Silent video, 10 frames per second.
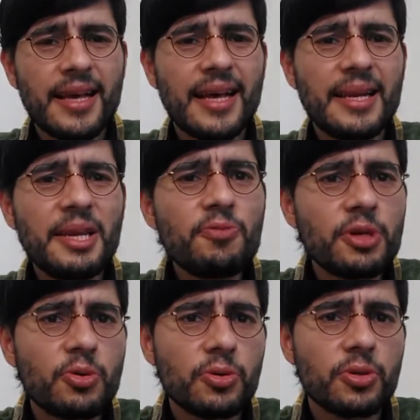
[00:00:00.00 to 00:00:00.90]
And new
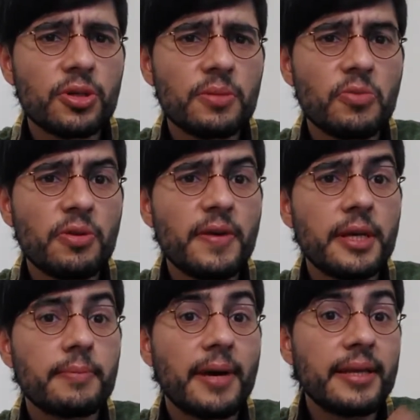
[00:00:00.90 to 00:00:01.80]
recruits,
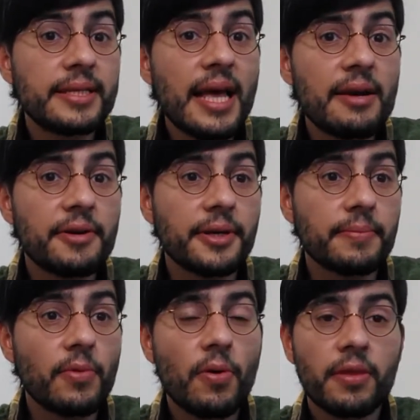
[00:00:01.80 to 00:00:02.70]
motivated by the salary
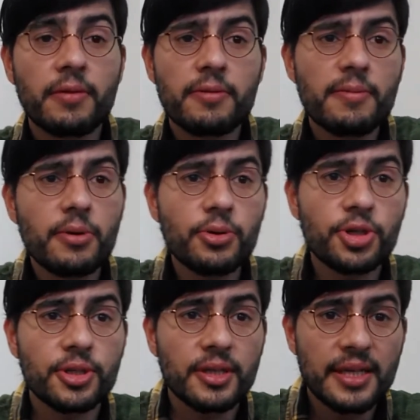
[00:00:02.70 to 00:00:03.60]
more than the
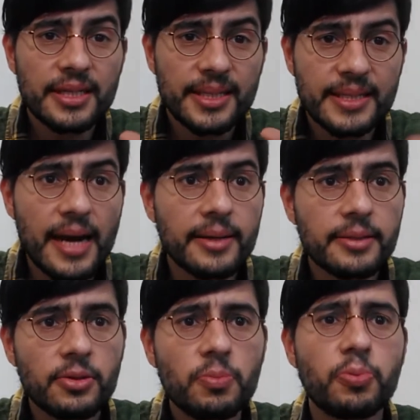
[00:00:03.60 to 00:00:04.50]
revolution,
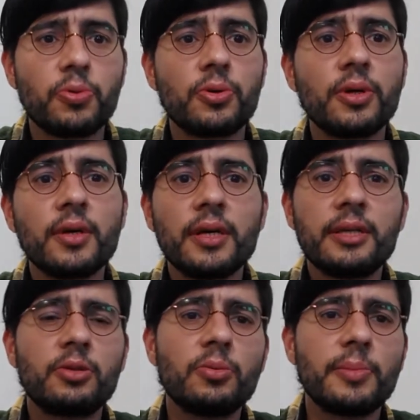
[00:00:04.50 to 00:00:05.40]
started to pour
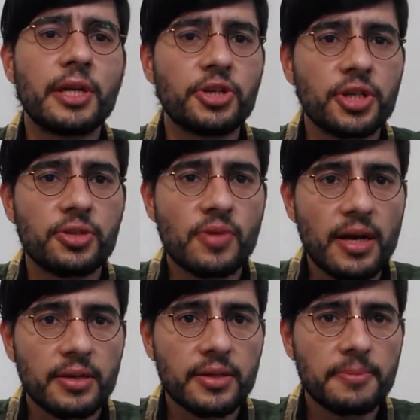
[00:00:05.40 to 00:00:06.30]
into the militia's
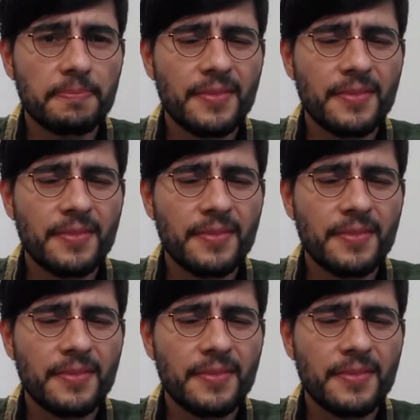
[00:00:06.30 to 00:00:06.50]
ranks.